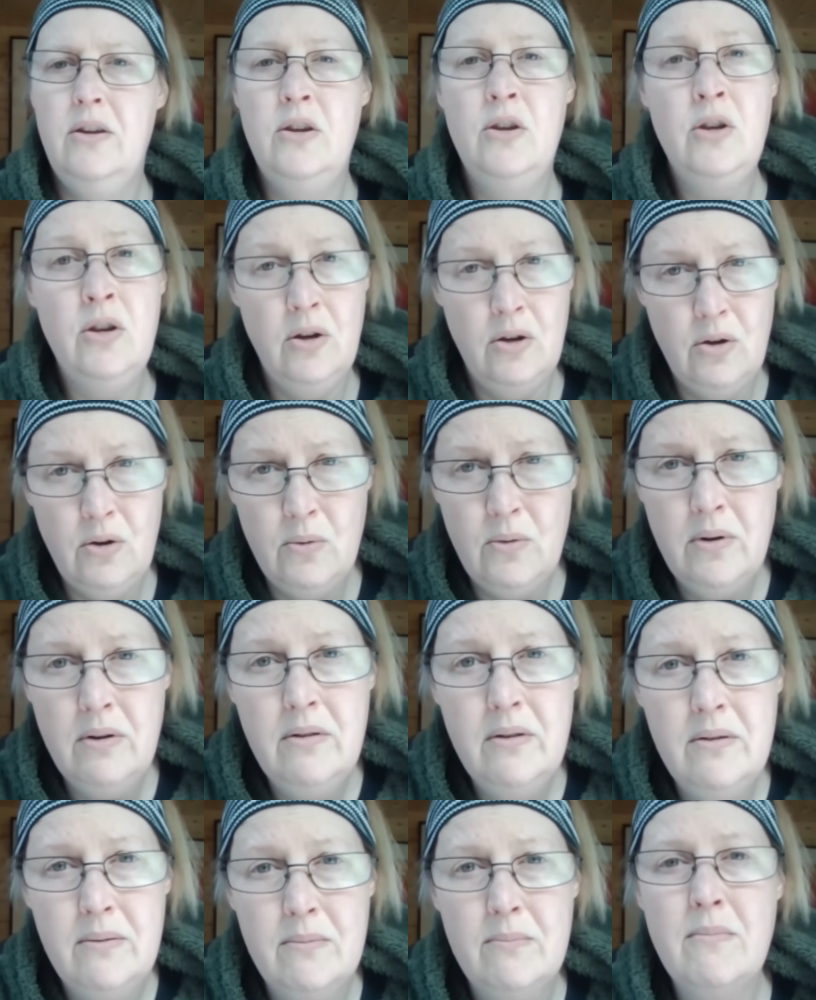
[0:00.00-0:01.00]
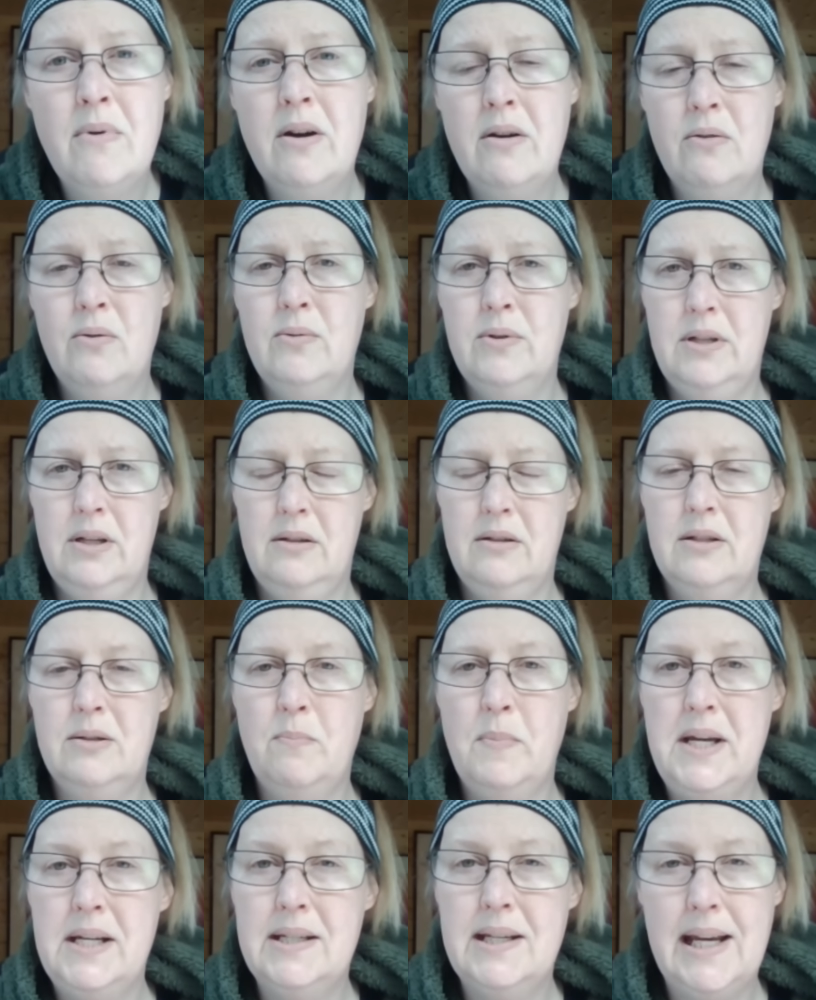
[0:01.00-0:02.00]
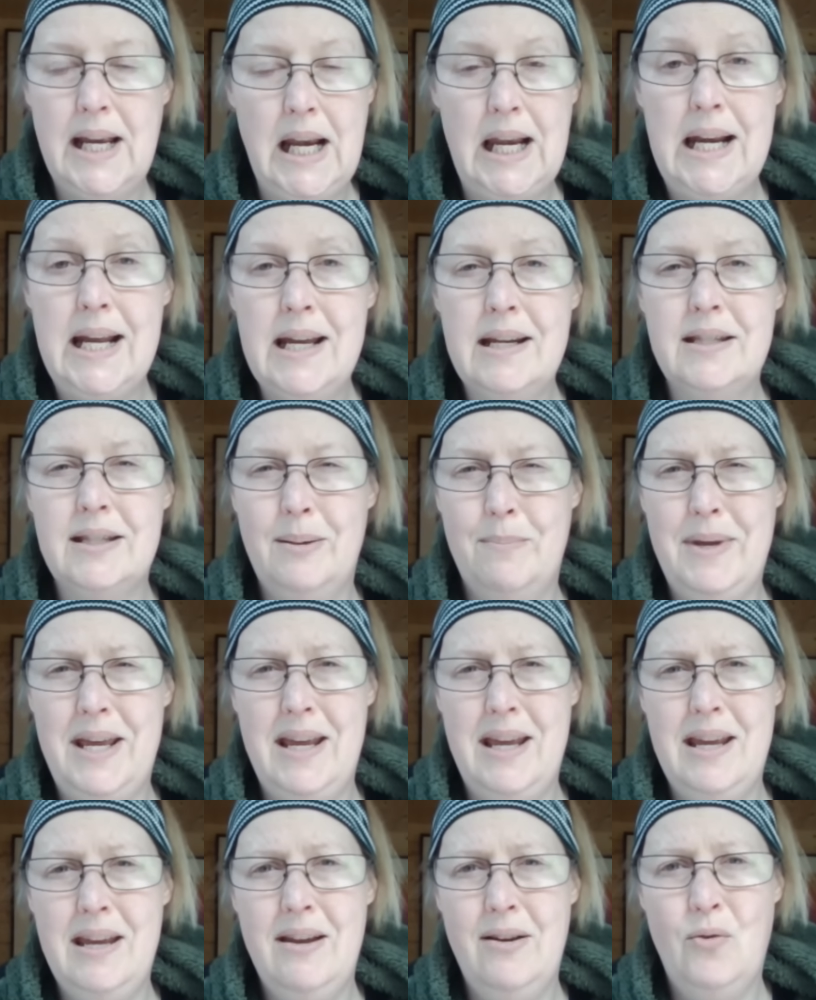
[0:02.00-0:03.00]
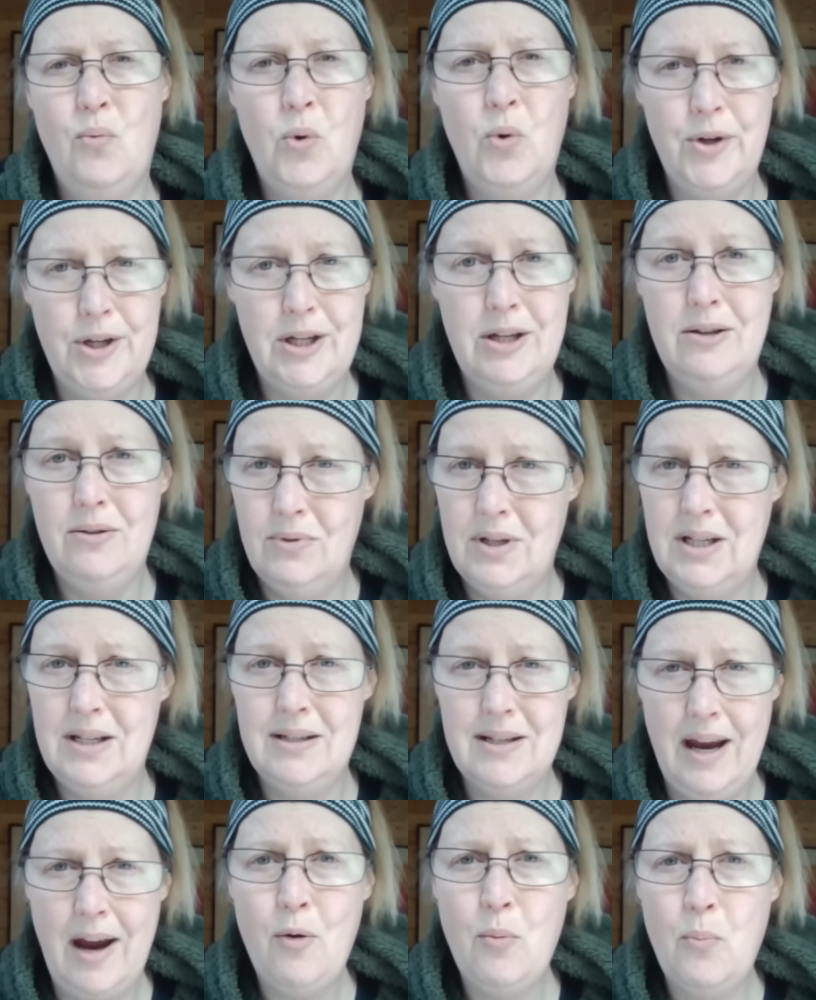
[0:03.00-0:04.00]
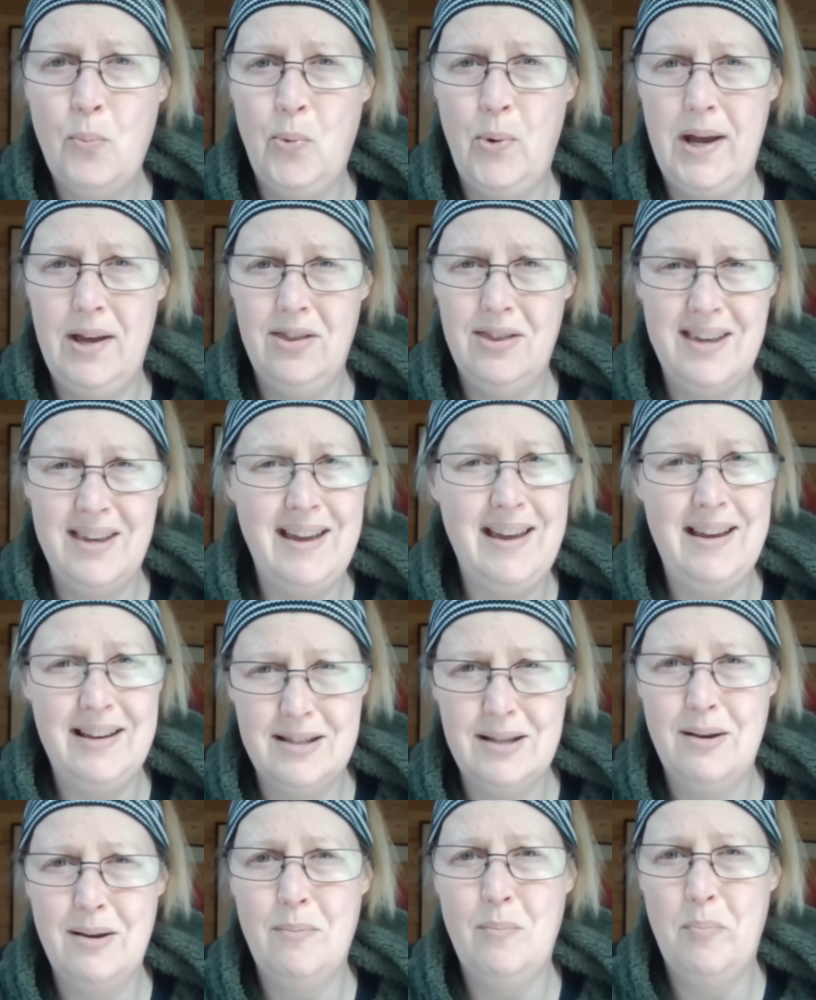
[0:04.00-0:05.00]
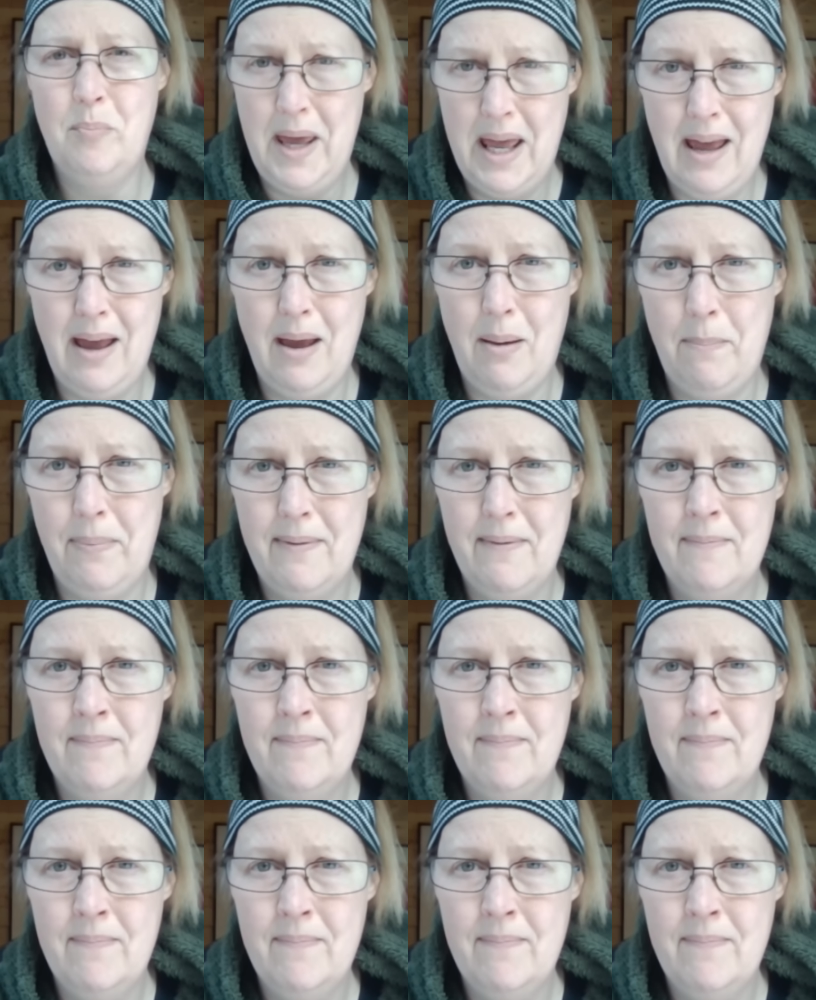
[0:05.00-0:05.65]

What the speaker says: You, my audience, made it clear to me what you need help with is pip.